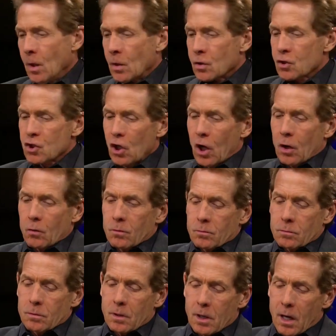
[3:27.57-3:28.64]
So
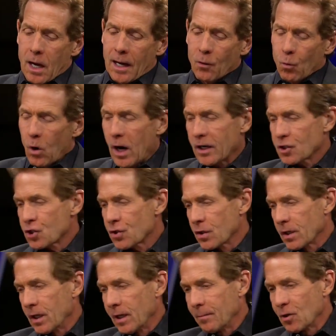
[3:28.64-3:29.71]
I watched the
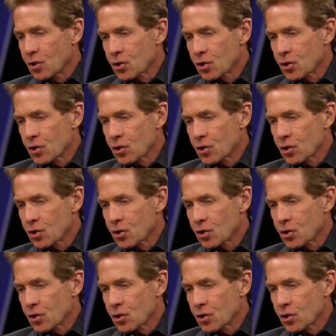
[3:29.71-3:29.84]
game at